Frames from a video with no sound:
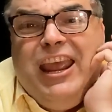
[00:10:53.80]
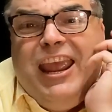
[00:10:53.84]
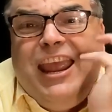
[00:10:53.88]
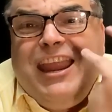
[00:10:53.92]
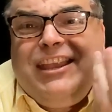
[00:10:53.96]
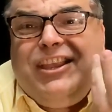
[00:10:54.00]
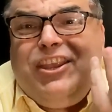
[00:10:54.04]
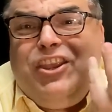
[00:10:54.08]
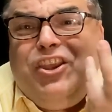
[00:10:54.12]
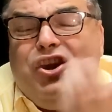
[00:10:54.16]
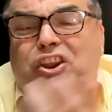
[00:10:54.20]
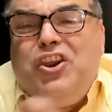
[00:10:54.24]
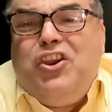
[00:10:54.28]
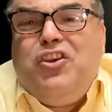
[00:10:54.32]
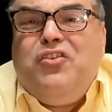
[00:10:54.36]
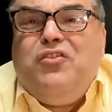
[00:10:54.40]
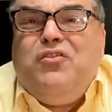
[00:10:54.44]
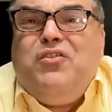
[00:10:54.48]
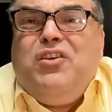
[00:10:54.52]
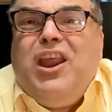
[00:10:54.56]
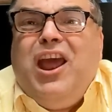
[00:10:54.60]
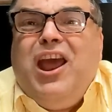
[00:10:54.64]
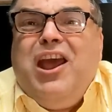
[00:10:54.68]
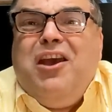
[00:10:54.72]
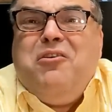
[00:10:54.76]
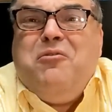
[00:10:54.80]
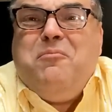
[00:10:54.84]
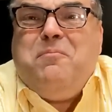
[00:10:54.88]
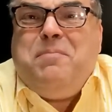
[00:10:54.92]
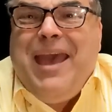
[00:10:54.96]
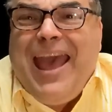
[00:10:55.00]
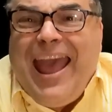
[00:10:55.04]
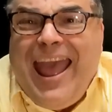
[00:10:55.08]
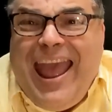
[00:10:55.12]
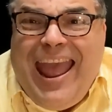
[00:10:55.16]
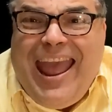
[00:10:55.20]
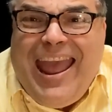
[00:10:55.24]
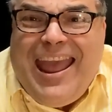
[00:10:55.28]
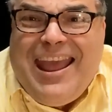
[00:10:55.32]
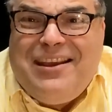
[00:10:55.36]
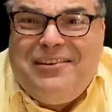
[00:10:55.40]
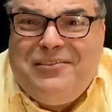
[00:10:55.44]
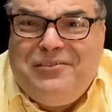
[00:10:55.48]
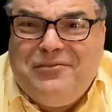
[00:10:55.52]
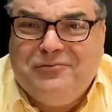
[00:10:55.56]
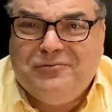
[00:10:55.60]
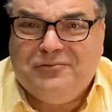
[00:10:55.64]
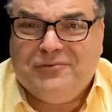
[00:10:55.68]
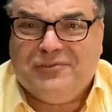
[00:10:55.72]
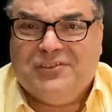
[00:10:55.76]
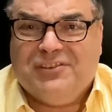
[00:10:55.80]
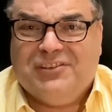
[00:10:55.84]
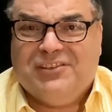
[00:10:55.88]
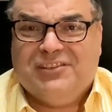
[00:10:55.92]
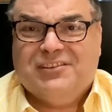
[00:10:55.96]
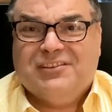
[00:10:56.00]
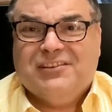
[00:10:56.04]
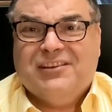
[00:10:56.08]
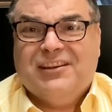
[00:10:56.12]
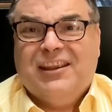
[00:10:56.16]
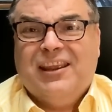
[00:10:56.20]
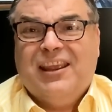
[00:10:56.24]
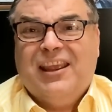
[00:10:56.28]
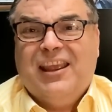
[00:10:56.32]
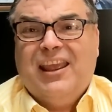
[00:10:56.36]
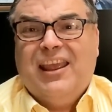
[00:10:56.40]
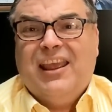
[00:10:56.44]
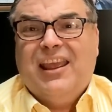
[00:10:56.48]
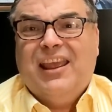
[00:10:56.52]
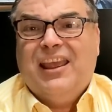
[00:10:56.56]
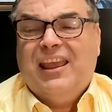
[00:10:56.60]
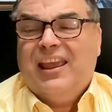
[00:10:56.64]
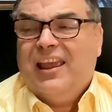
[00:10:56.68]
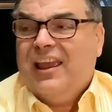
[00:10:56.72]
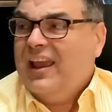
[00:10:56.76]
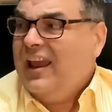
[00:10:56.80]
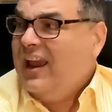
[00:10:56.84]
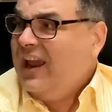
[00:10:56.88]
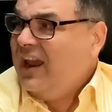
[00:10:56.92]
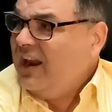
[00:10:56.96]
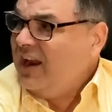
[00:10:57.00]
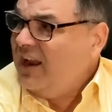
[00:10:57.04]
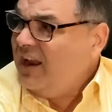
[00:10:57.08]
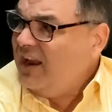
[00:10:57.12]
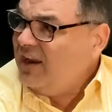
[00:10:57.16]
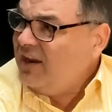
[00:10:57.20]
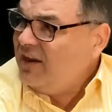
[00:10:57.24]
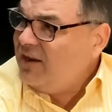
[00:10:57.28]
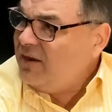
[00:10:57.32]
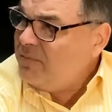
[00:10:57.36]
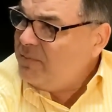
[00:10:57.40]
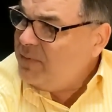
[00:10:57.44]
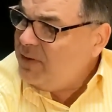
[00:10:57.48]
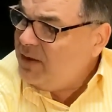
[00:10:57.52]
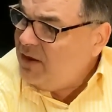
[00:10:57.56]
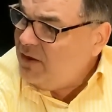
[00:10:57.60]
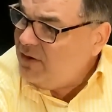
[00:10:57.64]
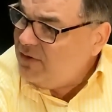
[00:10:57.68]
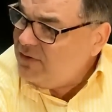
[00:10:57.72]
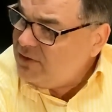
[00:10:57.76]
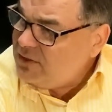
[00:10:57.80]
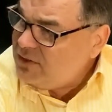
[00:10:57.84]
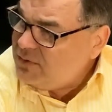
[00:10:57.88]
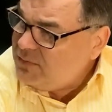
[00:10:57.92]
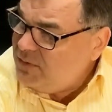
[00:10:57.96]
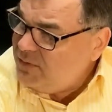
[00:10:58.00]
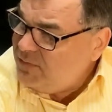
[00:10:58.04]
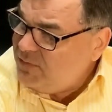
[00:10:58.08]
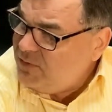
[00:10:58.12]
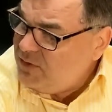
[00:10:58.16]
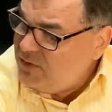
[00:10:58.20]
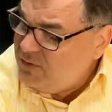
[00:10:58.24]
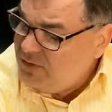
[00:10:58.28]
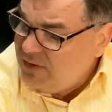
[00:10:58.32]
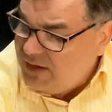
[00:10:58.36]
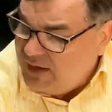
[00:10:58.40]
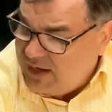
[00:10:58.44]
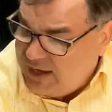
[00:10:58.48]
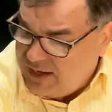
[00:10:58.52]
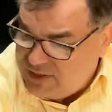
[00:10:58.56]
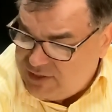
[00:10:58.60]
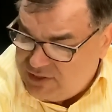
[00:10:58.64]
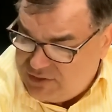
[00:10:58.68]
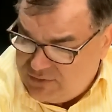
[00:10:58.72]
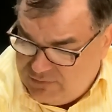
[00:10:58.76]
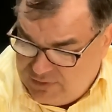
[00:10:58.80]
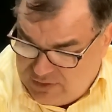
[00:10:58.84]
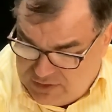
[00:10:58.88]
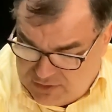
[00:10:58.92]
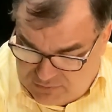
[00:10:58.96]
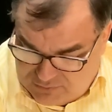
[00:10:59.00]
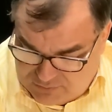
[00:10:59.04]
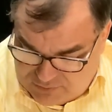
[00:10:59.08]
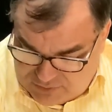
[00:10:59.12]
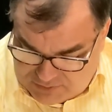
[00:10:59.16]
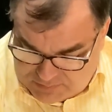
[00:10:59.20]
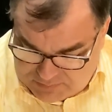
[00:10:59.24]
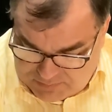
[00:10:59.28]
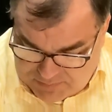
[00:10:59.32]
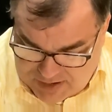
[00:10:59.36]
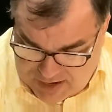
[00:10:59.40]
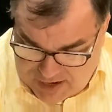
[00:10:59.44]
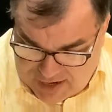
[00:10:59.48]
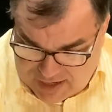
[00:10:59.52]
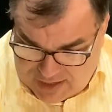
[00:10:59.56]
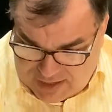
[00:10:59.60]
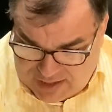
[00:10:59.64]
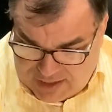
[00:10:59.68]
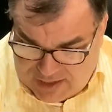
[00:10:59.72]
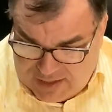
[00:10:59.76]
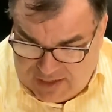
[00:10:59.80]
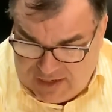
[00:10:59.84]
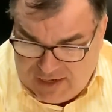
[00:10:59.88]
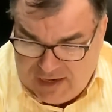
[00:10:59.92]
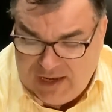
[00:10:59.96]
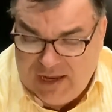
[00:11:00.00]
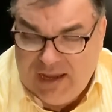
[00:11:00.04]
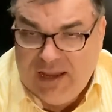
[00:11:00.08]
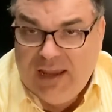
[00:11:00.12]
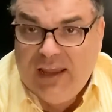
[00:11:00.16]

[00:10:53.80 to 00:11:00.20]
it knew no bounds. And I got to be honest with you, the luxury goods market.